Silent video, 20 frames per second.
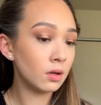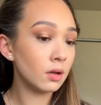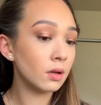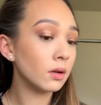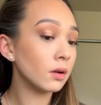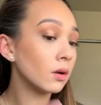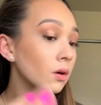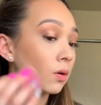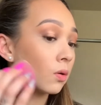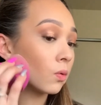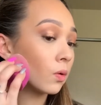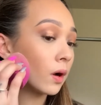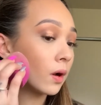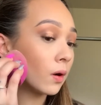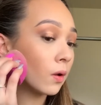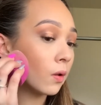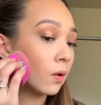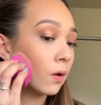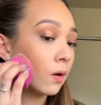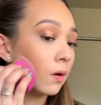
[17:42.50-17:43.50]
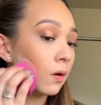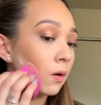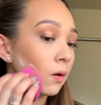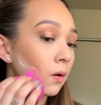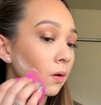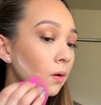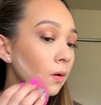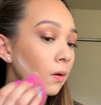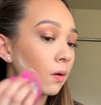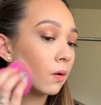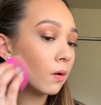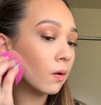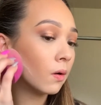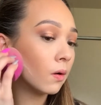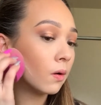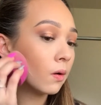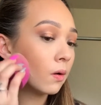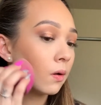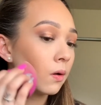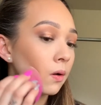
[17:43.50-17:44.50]
and go right along
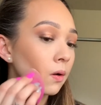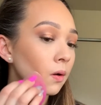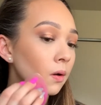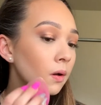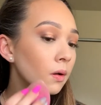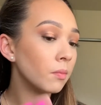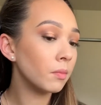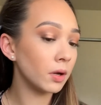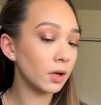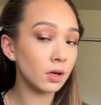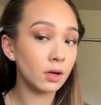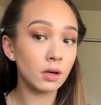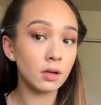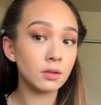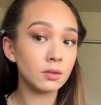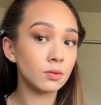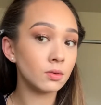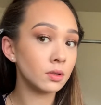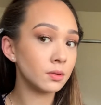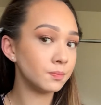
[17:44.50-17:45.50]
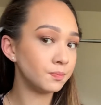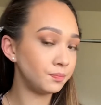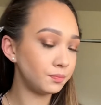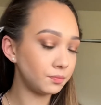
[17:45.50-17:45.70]
my contour.